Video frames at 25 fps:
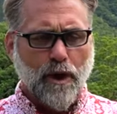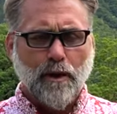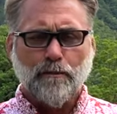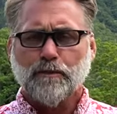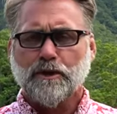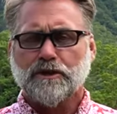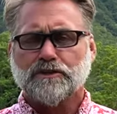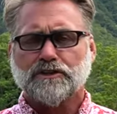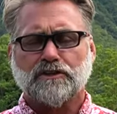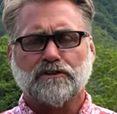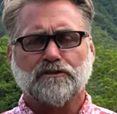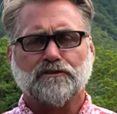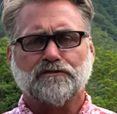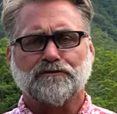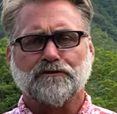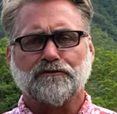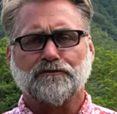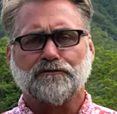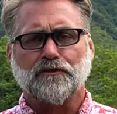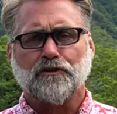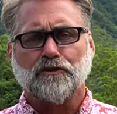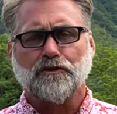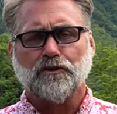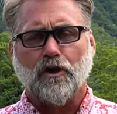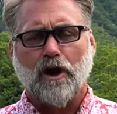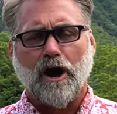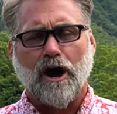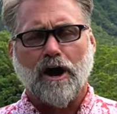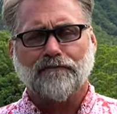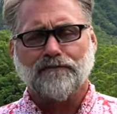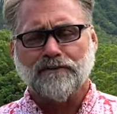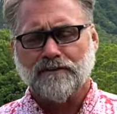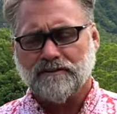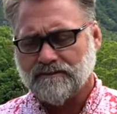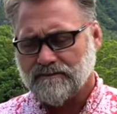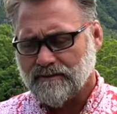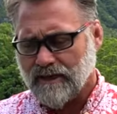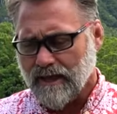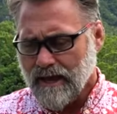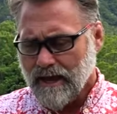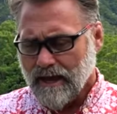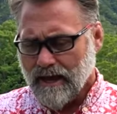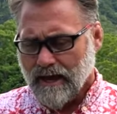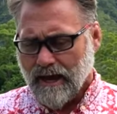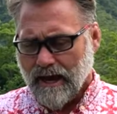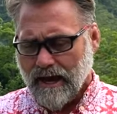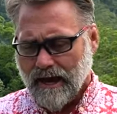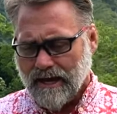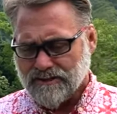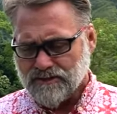ambitions for further office.
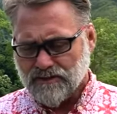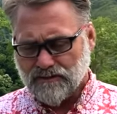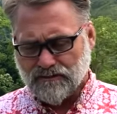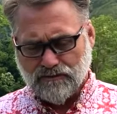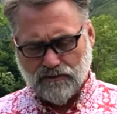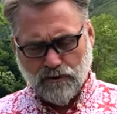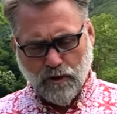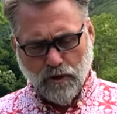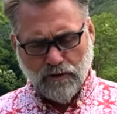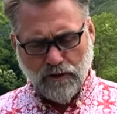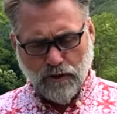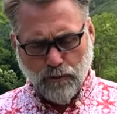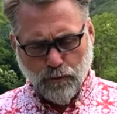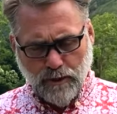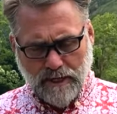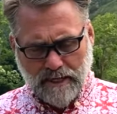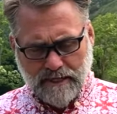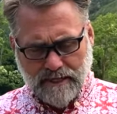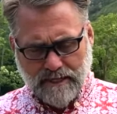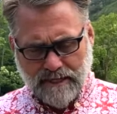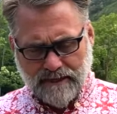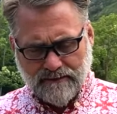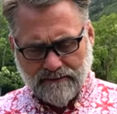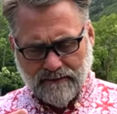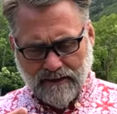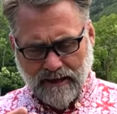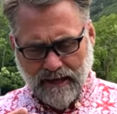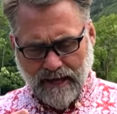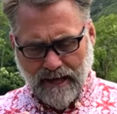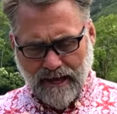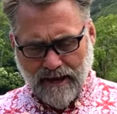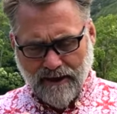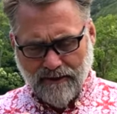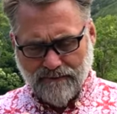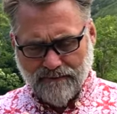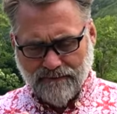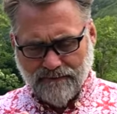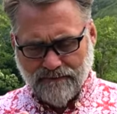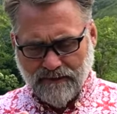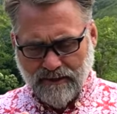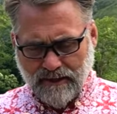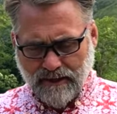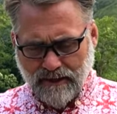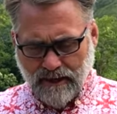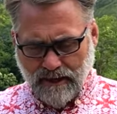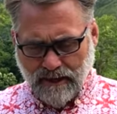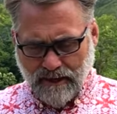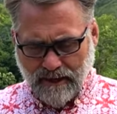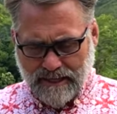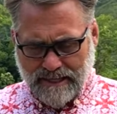I just know that we need to have
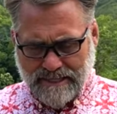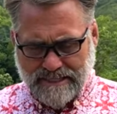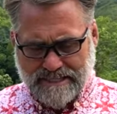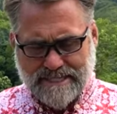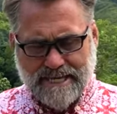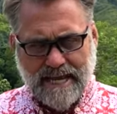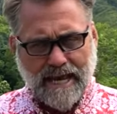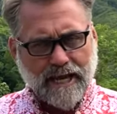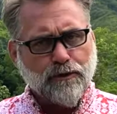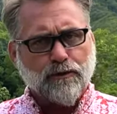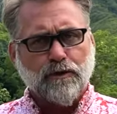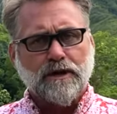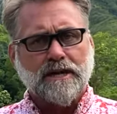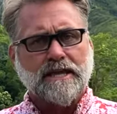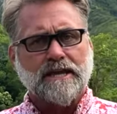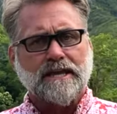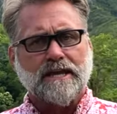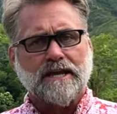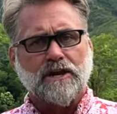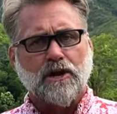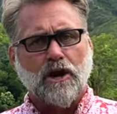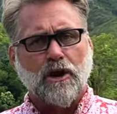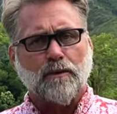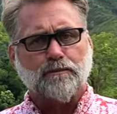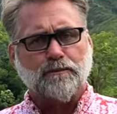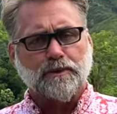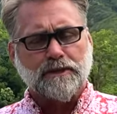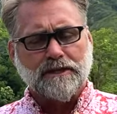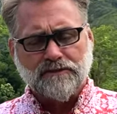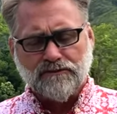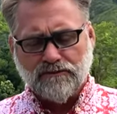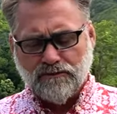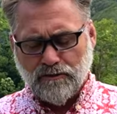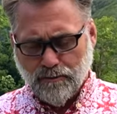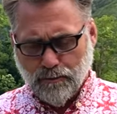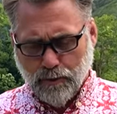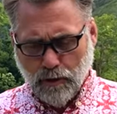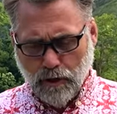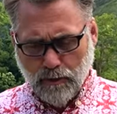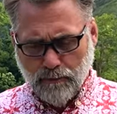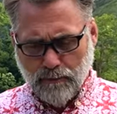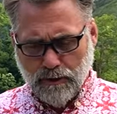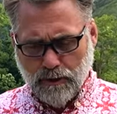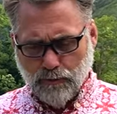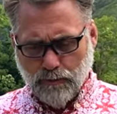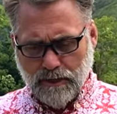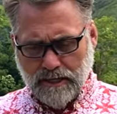uh, integrity in our police department.